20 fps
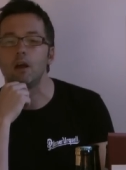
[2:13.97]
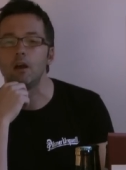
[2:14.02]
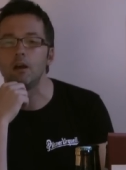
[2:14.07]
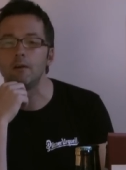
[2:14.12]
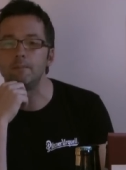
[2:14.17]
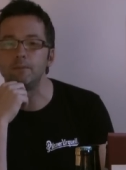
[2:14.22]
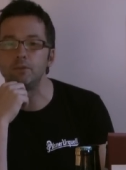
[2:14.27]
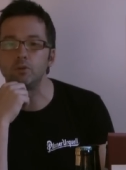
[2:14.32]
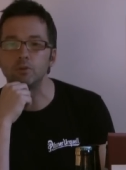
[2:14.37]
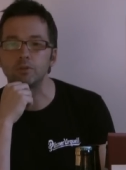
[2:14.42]

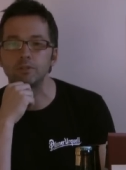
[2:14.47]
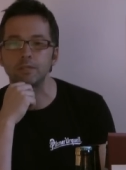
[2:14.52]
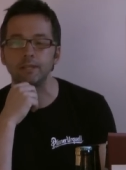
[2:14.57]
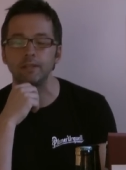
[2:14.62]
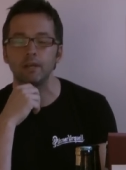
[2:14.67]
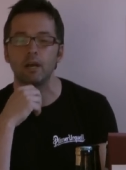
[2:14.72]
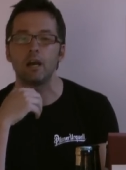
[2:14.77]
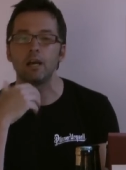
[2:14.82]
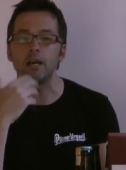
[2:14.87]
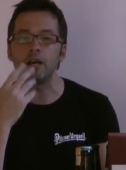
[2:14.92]
Uh, you'll
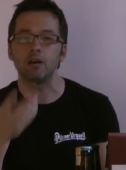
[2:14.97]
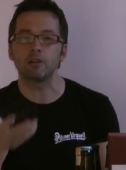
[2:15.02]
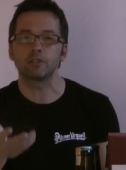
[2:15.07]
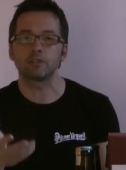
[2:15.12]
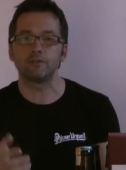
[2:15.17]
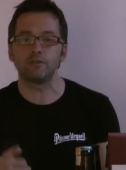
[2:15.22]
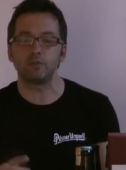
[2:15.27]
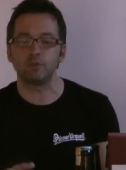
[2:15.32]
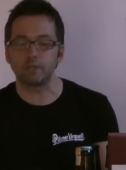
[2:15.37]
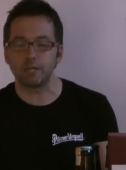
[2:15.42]
see that I
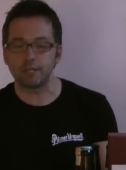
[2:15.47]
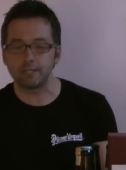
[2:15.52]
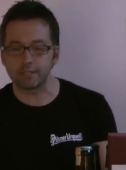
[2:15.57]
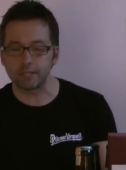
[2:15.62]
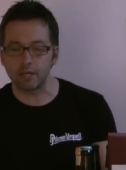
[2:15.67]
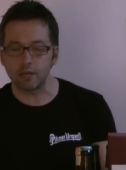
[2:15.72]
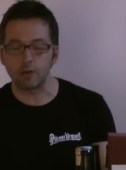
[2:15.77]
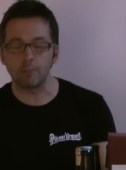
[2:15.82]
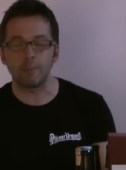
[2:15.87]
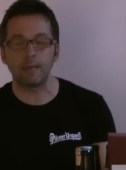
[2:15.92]
asked a few days
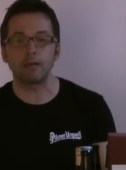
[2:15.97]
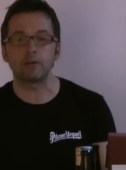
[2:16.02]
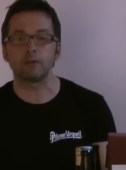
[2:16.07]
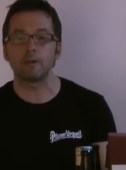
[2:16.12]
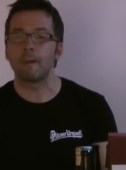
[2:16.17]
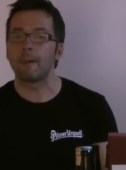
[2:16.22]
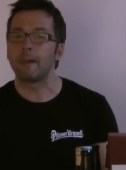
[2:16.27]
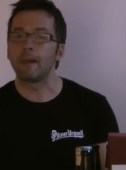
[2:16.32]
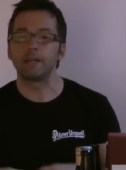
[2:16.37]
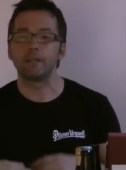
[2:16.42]
ago
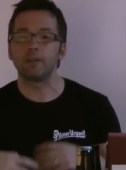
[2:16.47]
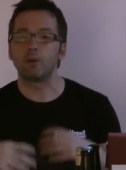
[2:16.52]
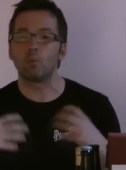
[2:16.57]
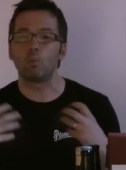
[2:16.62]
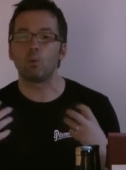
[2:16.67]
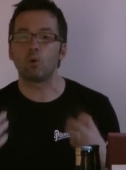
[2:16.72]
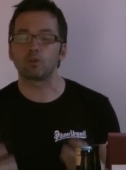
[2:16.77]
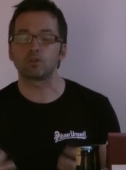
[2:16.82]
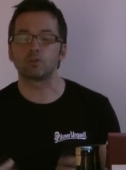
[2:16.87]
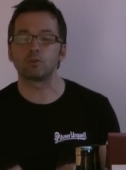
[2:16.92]
about you know
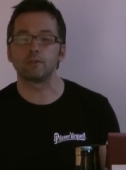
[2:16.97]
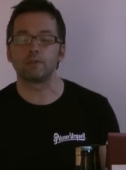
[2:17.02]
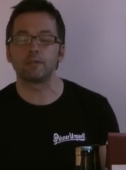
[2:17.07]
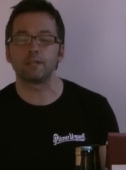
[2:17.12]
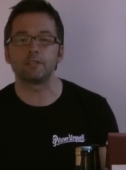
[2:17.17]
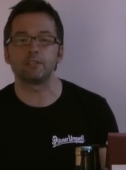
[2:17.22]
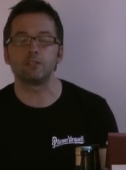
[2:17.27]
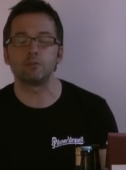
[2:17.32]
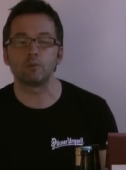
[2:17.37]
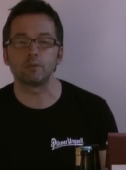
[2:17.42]
what sort of
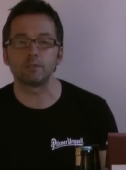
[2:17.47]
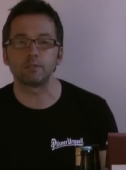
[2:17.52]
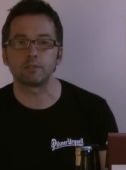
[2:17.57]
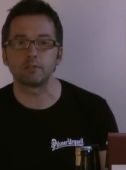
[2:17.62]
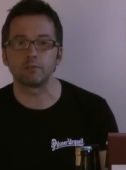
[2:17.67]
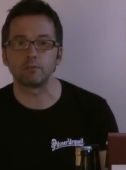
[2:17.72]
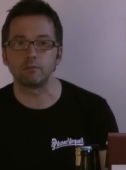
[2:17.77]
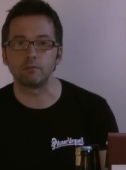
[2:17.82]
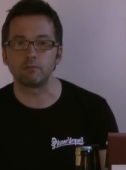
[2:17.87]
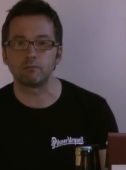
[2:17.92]
things you wanted
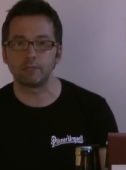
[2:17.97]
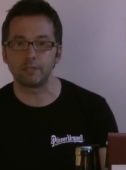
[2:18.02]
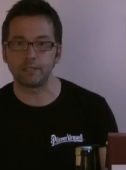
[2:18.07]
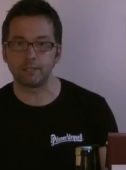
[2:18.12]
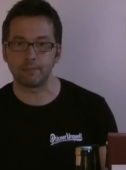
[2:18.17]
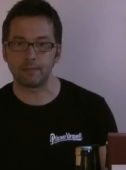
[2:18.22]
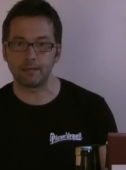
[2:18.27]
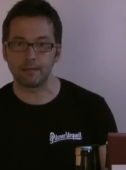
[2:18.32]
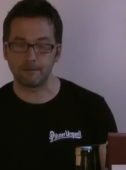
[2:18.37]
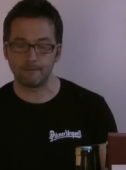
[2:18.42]
to read
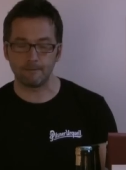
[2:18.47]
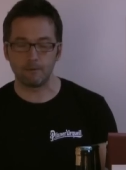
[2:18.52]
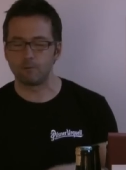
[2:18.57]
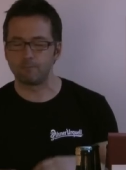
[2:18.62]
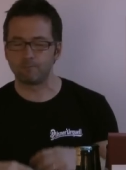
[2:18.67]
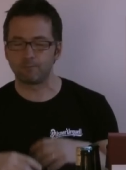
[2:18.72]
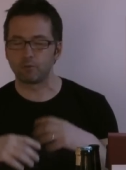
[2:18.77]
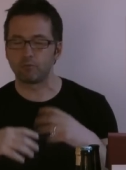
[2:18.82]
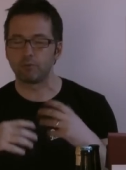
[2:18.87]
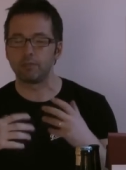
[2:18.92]
about
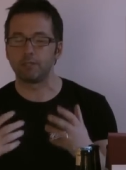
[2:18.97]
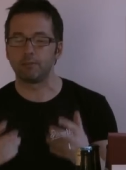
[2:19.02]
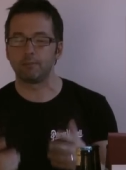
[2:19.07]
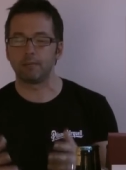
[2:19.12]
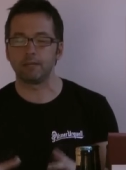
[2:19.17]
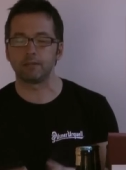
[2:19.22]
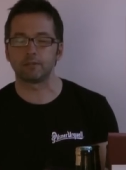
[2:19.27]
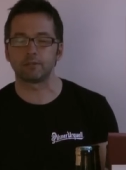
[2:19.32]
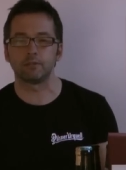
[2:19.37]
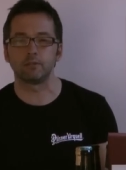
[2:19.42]
or read
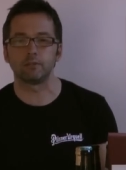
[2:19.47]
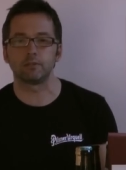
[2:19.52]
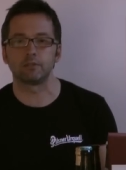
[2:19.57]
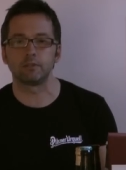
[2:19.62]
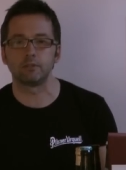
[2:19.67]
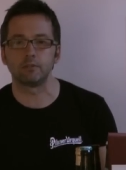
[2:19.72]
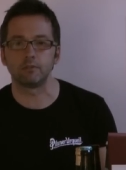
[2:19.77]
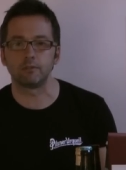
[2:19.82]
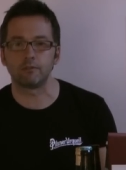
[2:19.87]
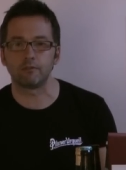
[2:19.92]
about to,
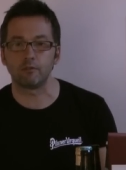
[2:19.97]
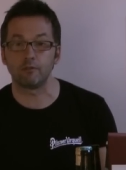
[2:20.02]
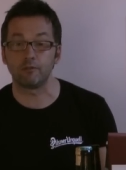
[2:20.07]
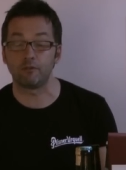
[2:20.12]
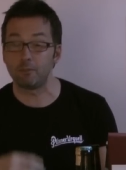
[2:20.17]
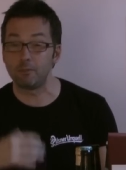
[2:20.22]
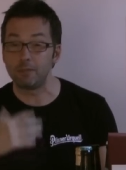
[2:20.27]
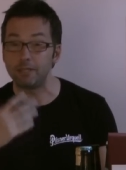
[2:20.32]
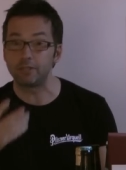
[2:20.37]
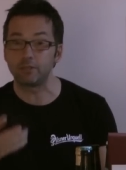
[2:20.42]
to for,
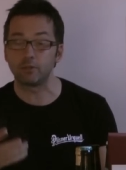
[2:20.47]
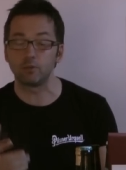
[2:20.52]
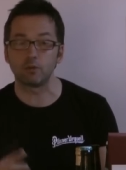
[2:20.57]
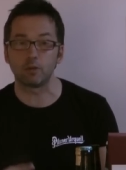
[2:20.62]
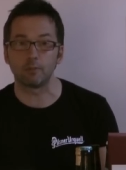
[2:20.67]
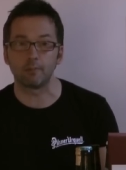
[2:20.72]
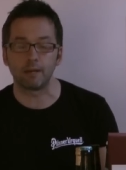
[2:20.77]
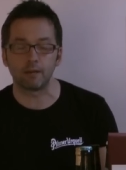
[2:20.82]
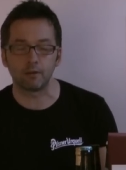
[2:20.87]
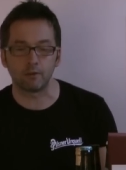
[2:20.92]
for me to
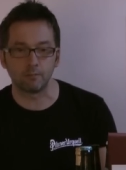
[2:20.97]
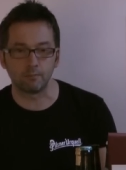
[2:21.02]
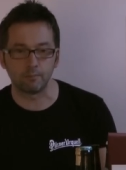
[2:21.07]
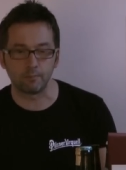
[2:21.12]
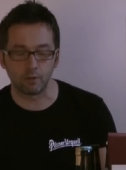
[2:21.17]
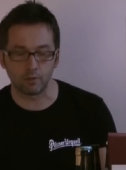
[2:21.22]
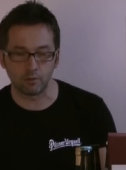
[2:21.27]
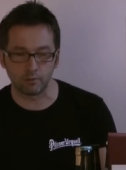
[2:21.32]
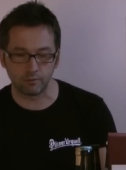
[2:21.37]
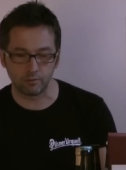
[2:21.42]
talk about
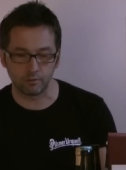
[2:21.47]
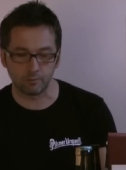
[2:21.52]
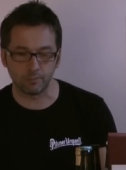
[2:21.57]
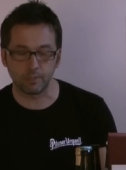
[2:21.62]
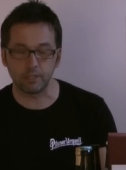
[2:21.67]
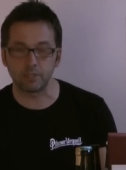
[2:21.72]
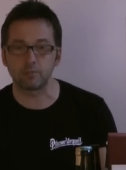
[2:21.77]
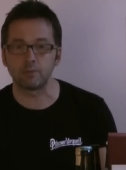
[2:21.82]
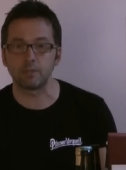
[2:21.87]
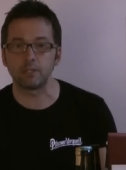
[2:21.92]
on, on
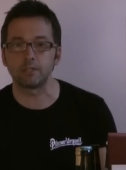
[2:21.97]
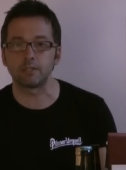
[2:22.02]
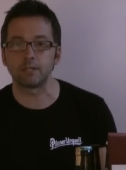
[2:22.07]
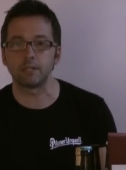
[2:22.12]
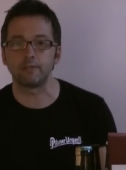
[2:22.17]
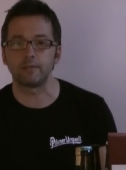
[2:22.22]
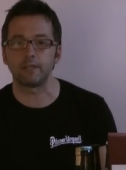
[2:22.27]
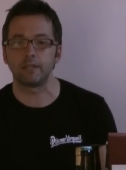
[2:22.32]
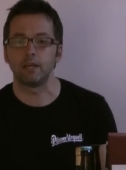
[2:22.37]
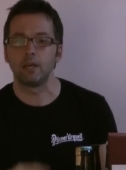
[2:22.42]
Beer Sweden
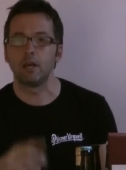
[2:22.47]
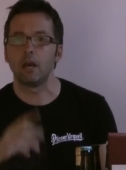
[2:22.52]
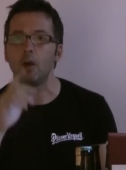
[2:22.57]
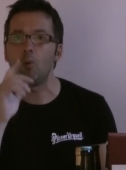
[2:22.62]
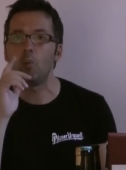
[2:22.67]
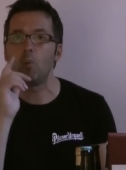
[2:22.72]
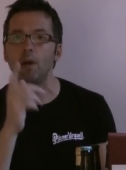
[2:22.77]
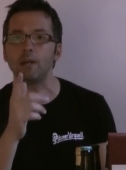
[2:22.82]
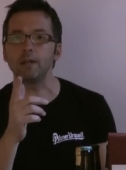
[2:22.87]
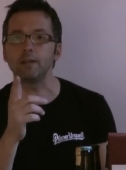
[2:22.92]
TV.
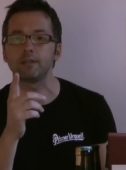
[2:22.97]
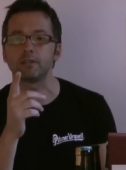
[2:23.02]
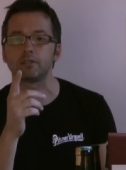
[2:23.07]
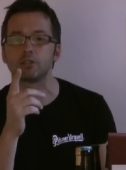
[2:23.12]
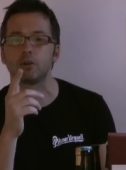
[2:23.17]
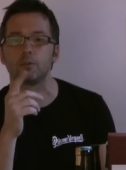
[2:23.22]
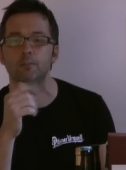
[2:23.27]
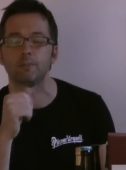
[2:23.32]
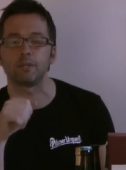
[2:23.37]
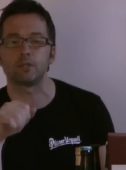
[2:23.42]
And one of the
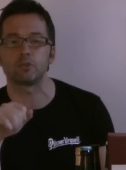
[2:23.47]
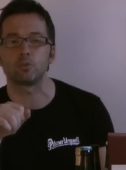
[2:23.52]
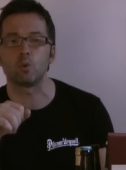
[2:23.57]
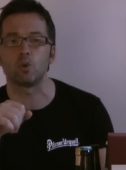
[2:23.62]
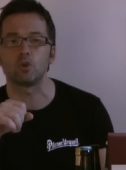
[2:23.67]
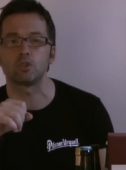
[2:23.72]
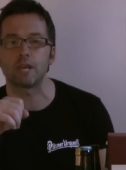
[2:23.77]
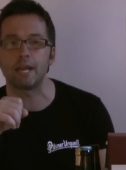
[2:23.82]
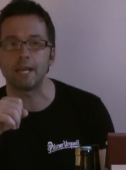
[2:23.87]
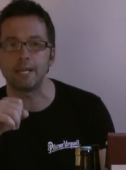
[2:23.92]
topics
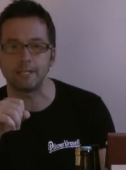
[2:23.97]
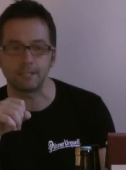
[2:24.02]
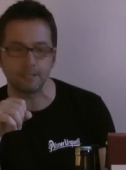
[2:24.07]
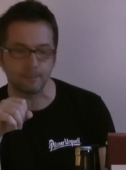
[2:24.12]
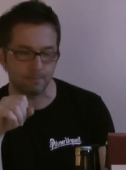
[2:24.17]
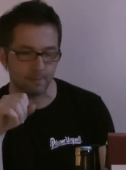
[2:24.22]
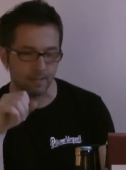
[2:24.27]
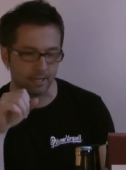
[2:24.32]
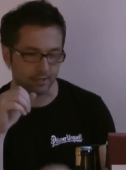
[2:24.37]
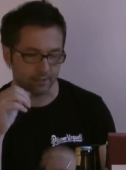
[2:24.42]
was
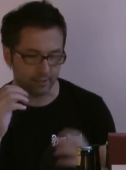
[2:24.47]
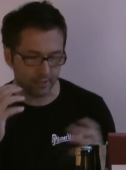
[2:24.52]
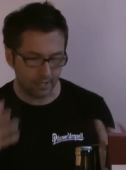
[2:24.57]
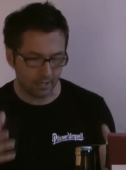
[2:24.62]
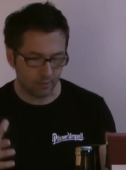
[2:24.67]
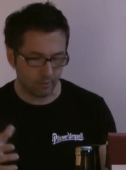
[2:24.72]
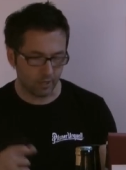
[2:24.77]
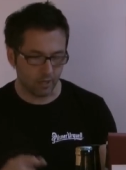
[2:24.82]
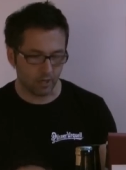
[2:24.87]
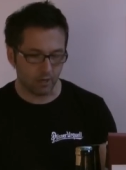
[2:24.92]
aging beer. So
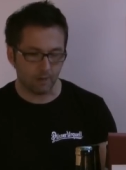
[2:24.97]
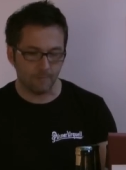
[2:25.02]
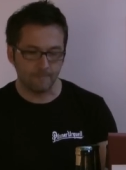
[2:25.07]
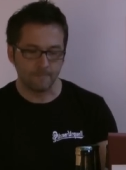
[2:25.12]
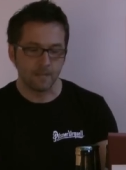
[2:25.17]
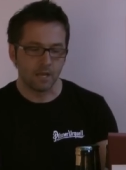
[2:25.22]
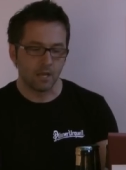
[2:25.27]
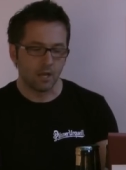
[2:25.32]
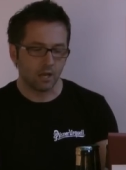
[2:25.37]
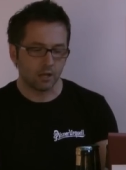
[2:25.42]
here we are.
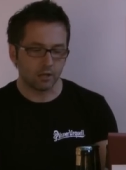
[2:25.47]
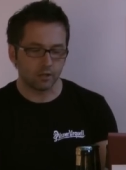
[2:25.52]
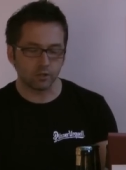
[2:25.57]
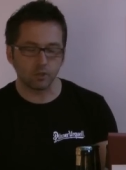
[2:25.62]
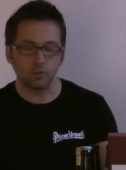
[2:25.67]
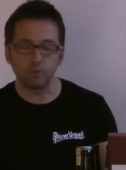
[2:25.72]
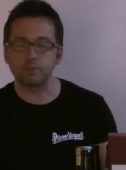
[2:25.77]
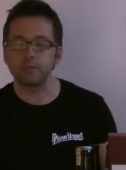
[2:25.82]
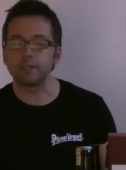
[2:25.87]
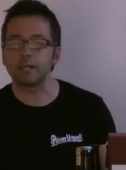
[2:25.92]
I'm going
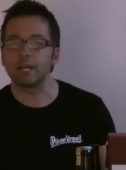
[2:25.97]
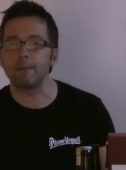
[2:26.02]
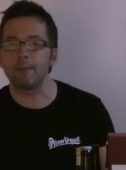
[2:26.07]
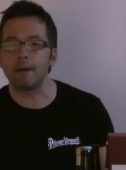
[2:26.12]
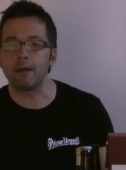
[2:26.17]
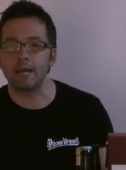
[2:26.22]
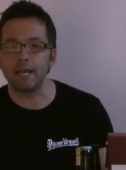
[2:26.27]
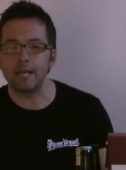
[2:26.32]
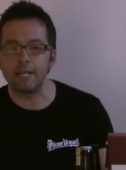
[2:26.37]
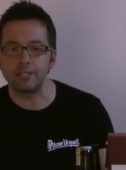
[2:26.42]
to talk today
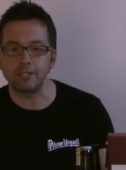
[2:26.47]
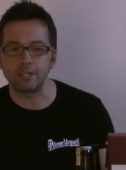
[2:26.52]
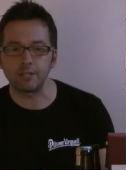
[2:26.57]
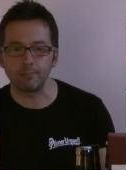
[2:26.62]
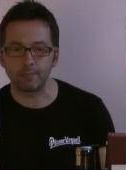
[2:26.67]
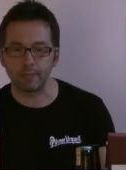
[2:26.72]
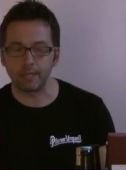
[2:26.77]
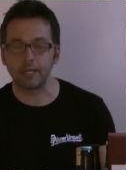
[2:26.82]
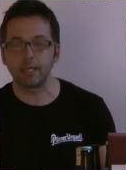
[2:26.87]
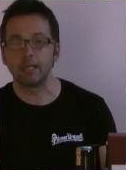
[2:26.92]
about
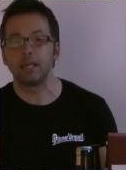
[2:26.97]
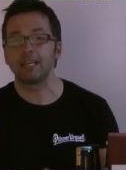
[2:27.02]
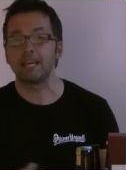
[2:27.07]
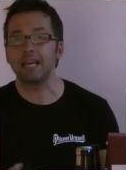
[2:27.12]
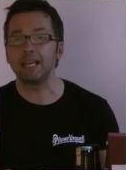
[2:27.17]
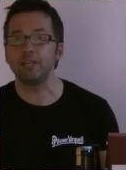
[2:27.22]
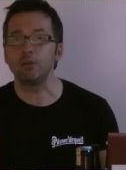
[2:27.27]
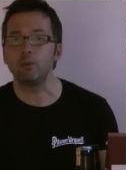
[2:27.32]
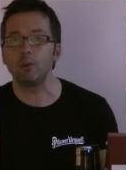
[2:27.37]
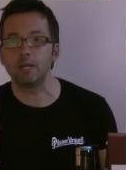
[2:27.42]
aging beer.
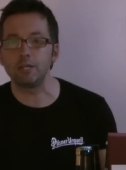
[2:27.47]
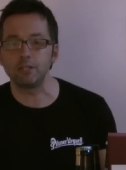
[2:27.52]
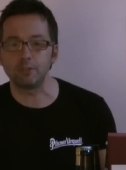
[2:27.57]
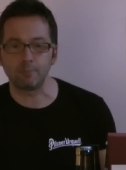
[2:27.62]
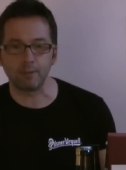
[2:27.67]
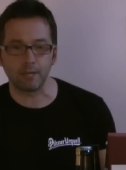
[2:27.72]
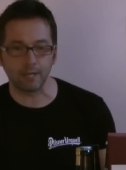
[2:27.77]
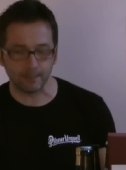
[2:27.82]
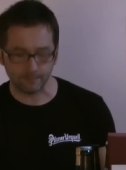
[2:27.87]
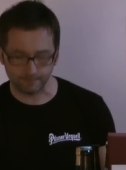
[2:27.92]
Can you
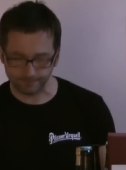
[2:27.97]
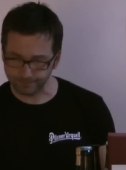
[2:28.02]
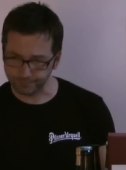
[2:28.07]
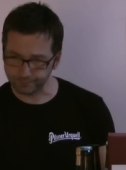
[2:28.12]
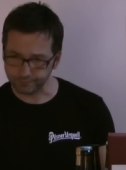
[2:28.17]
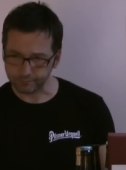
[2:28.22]
age beer?